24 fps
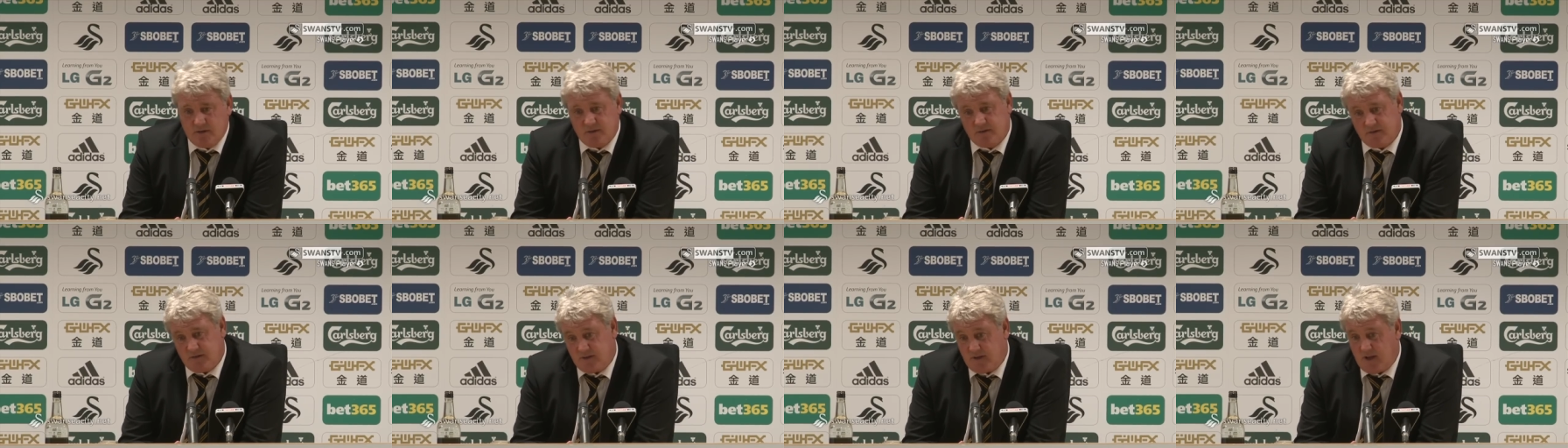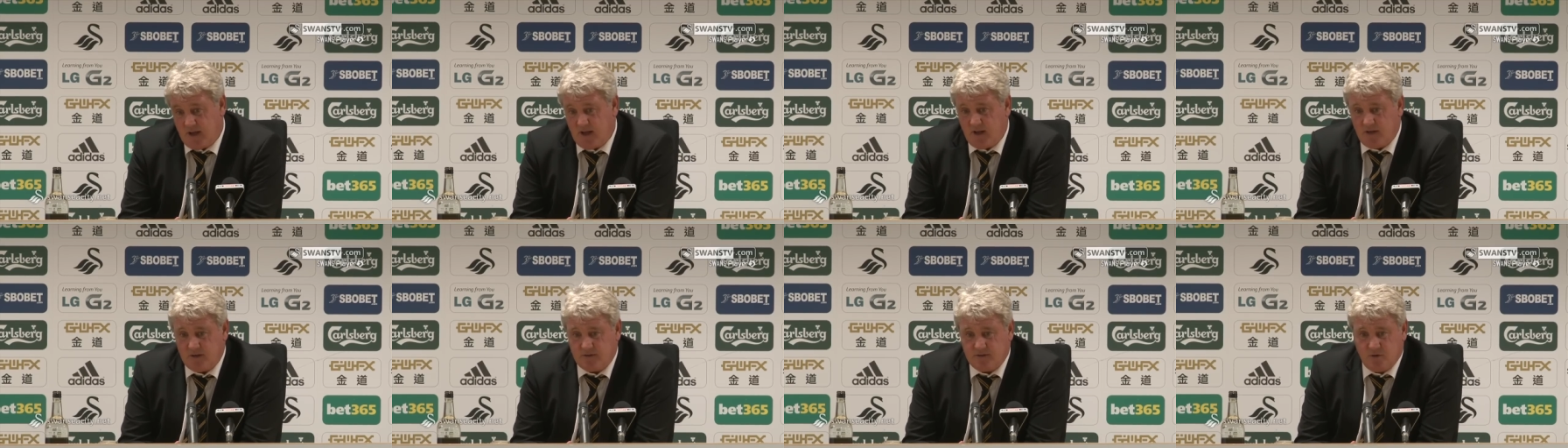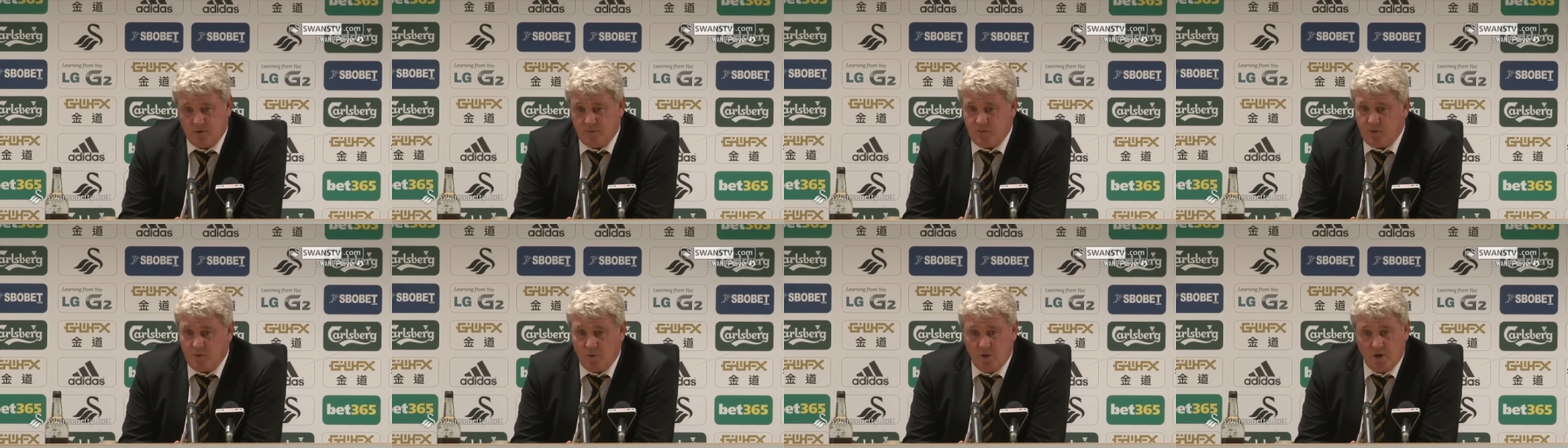Today, it'll
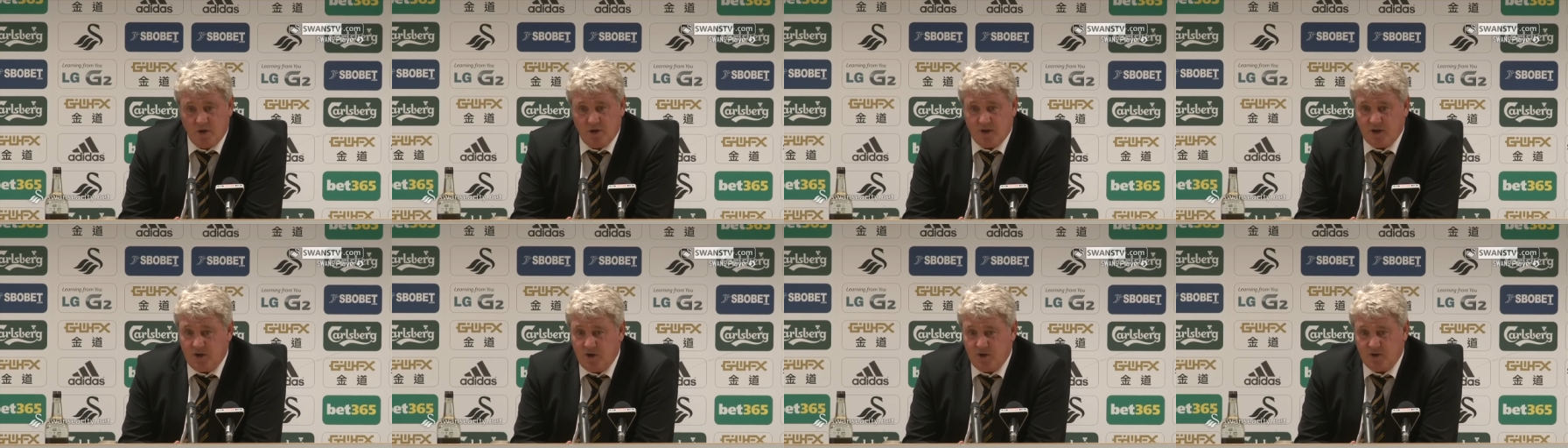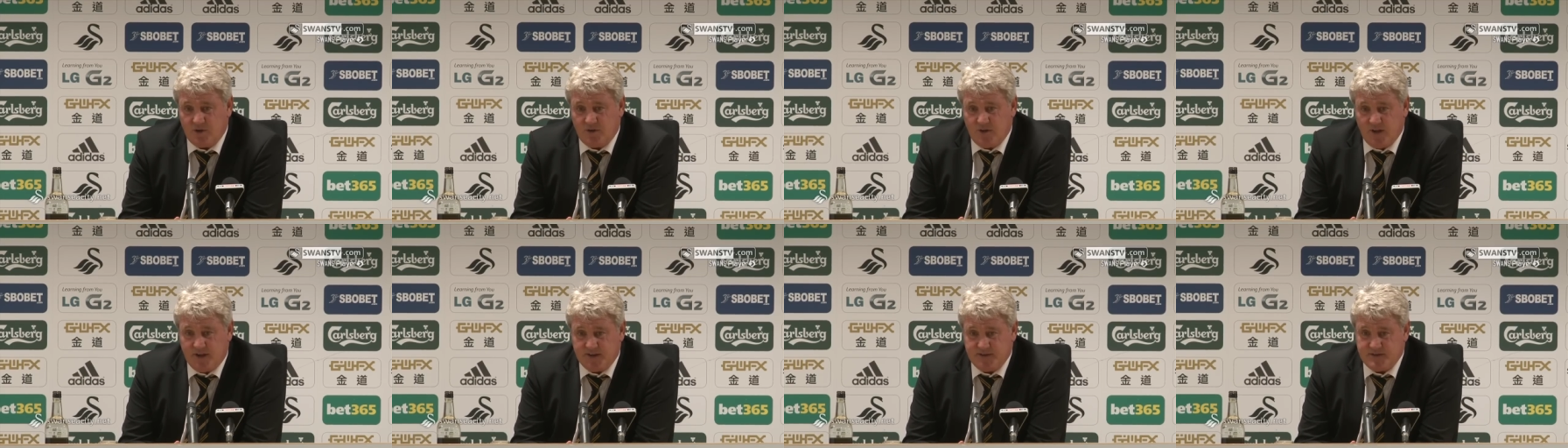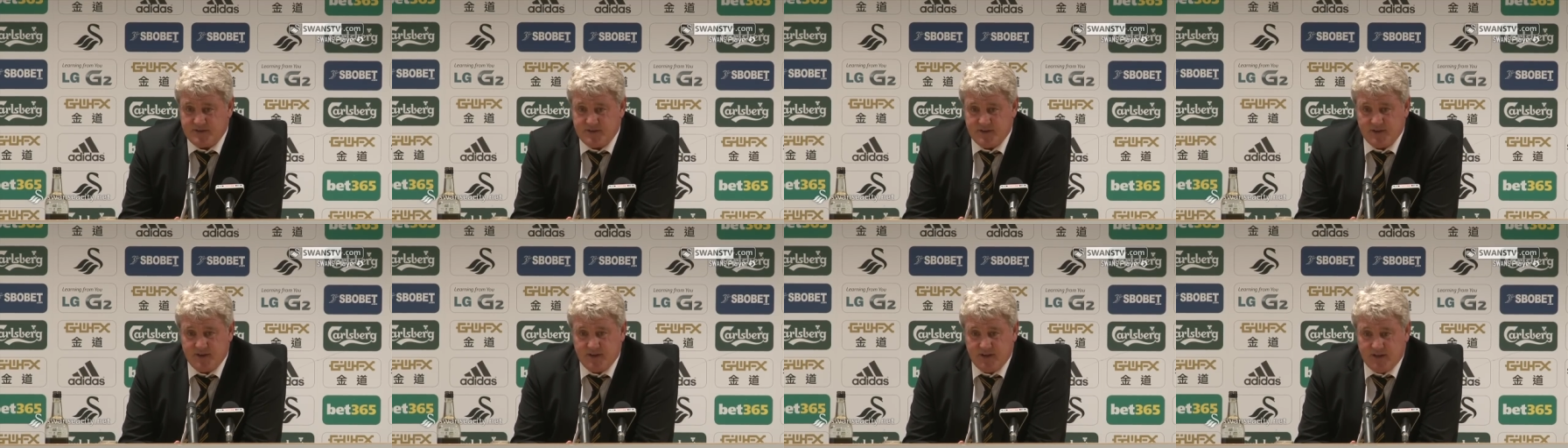do him the world of good. That
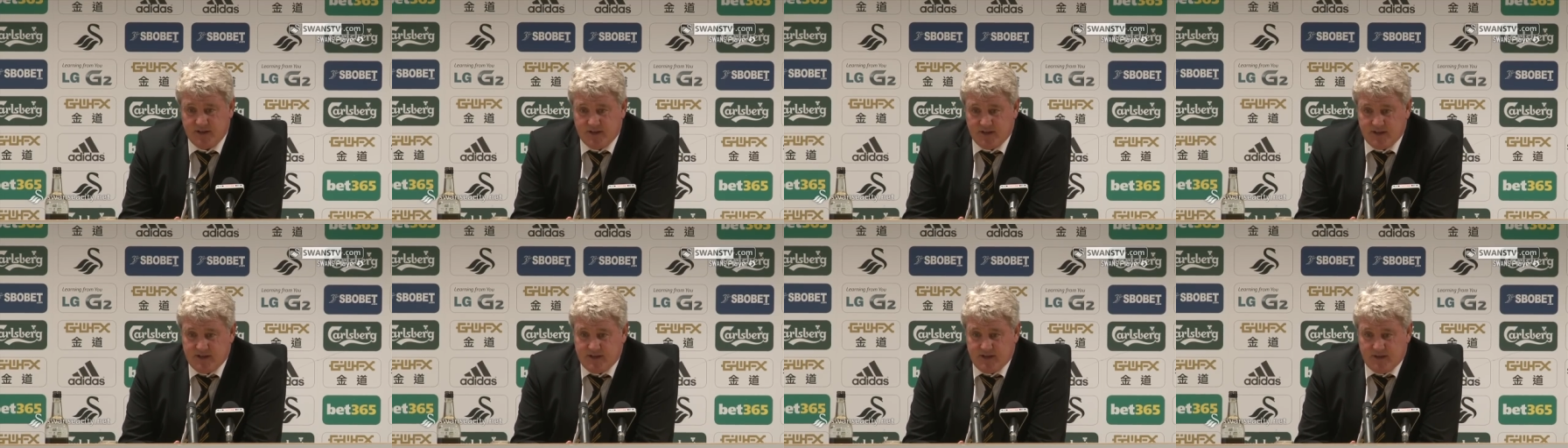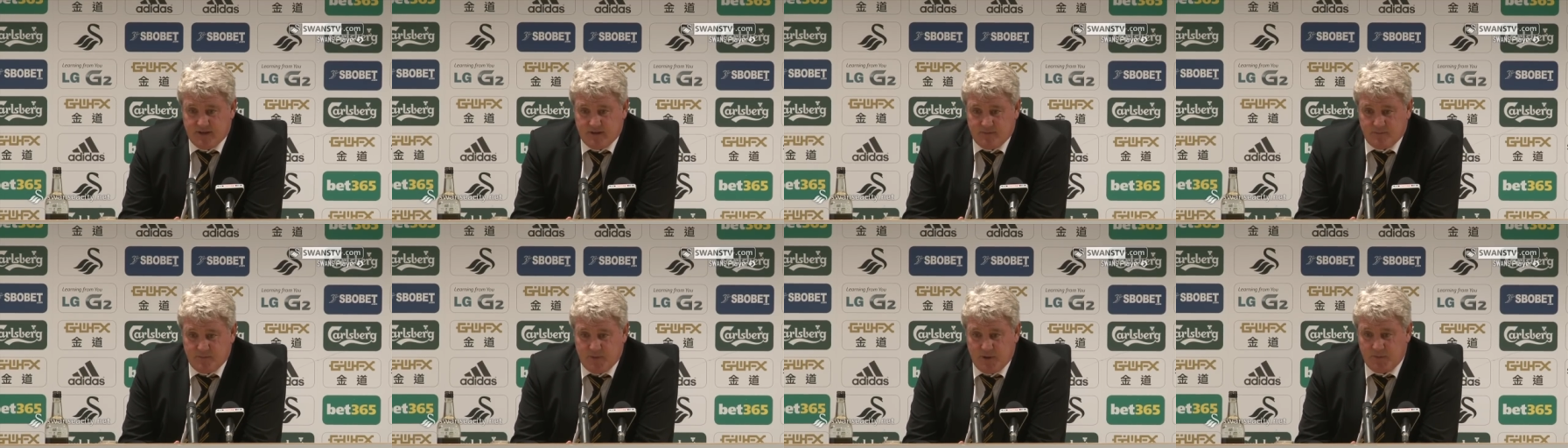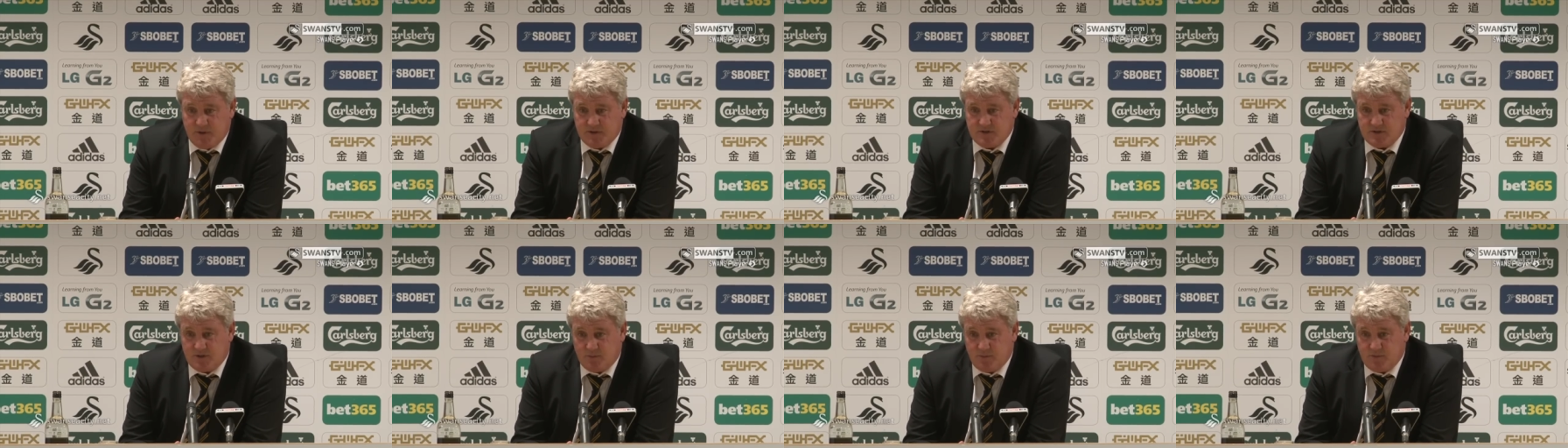
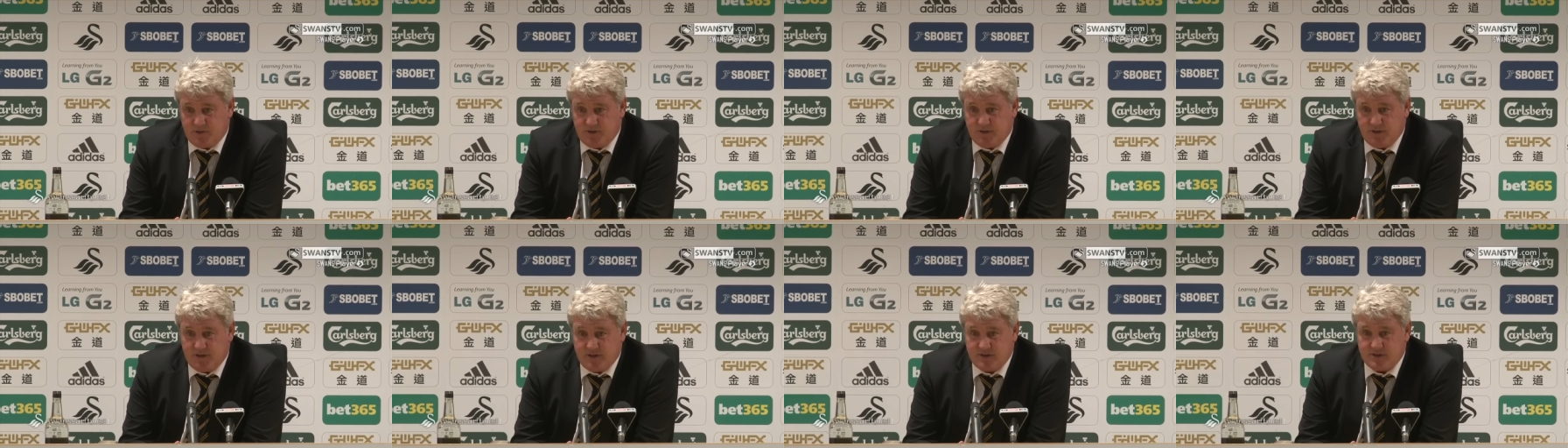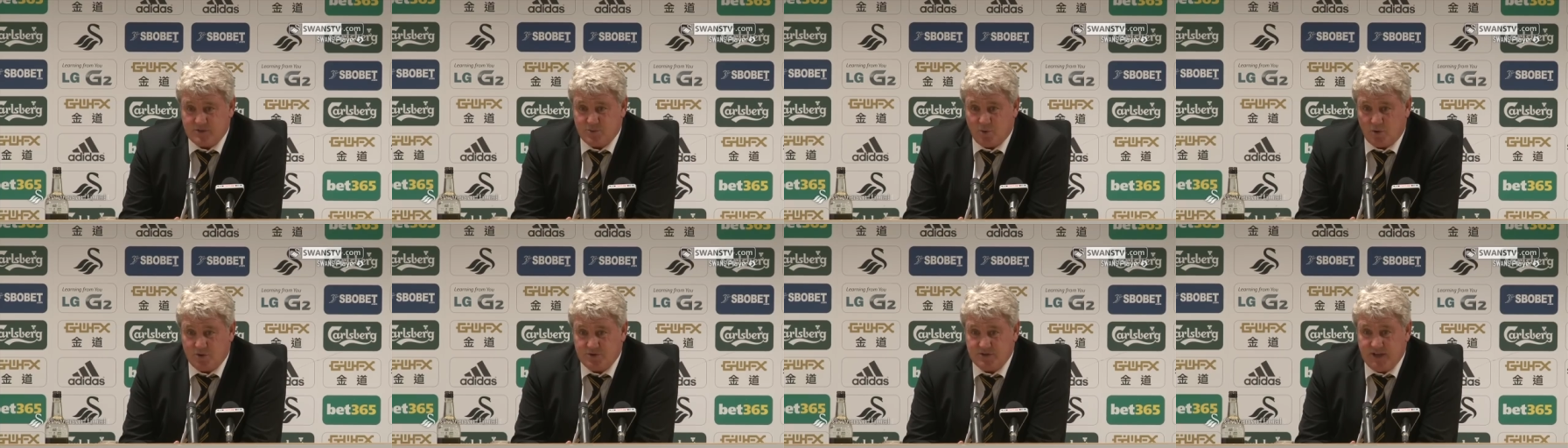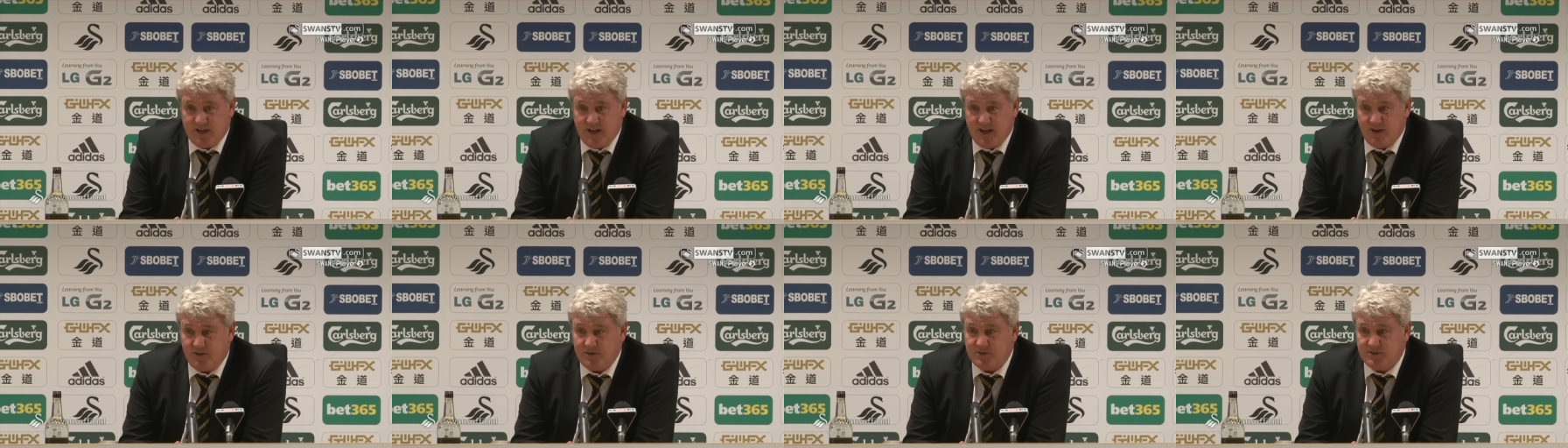maybe it's something in the Swansea air,